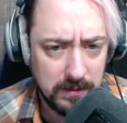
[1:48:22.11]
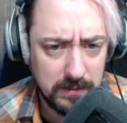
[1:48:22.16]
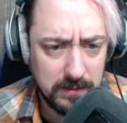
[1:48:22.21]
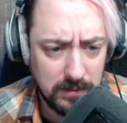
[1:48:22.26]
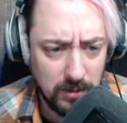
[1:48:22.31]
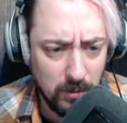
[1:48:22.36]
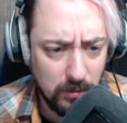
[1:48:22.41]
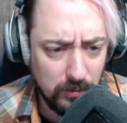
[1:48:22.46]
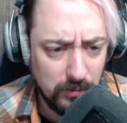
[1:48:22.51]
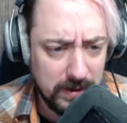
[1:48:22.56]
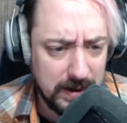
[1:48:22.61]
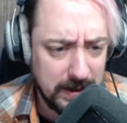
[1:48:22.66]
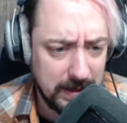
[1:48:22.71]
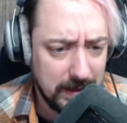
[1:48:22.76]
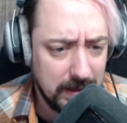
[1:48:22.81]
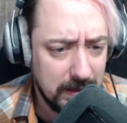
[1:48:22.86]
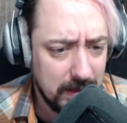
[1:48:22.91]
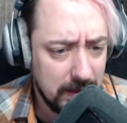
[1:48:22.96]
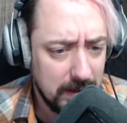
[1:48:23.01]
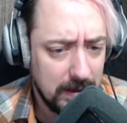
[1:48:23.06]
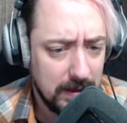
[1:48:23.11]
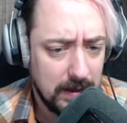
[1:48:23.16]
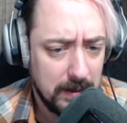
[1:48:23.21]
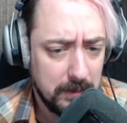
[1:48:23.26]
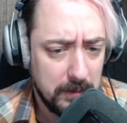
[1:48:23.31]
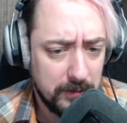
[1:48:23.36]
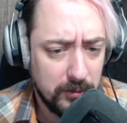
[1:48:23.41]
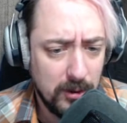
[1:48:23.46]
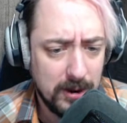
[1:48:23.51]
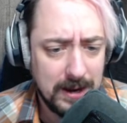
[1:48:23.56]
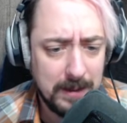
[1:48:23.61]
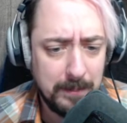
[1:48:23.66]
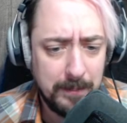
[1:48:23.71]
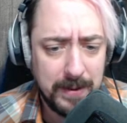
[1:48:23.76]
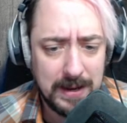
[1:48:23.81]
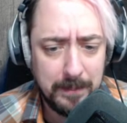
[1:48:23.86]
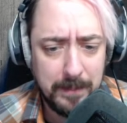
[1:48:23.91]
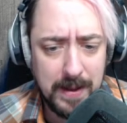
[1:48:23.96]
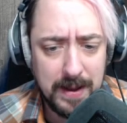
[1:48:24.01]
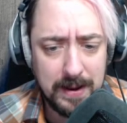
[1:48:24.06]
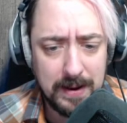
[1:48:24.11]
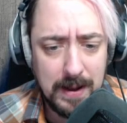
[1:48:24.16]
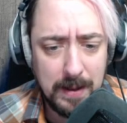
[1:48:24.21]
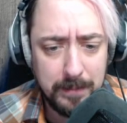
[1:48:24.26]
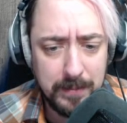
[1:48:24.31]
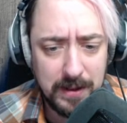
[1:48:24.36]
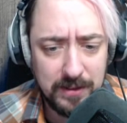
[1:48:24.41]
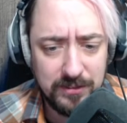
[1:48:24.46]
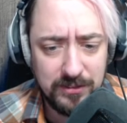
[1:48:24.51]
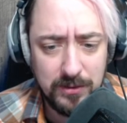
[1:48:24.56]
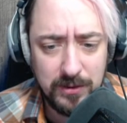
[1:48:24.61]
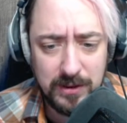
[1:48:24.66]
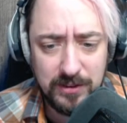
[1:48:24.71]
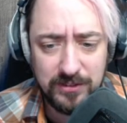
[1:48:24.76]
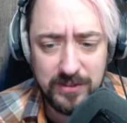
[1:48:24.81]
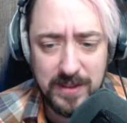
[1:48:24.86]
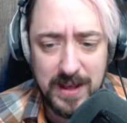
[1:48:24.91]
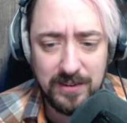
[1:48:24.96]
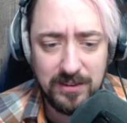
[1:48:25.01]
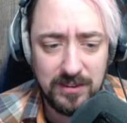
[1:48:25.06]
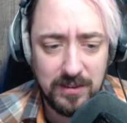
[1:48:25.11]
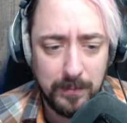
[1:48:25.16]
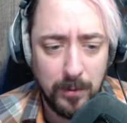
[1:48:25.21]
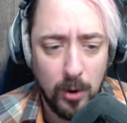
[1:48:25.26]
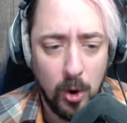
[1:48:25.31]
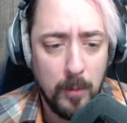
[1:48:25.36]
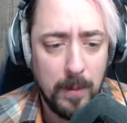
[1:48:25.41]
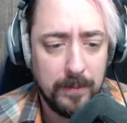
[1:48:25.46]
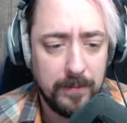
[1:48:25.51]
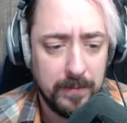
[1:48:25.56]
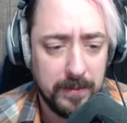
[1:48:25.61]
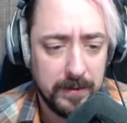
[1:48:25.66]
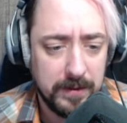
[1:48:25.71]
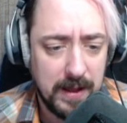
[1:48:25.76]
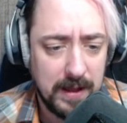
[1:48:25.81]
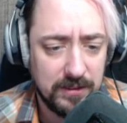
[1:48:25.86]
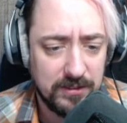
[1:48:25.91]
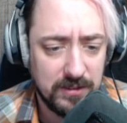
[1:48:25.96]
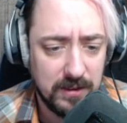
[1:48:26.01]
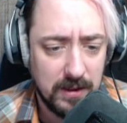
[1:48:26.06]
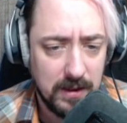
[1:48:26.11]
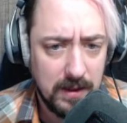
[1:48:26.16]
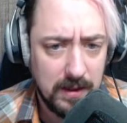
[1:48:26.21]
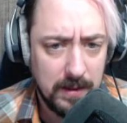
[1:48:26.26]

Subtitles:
Don't read it! Before I can pick it back up, Natsuki snatches the poem up from the desk.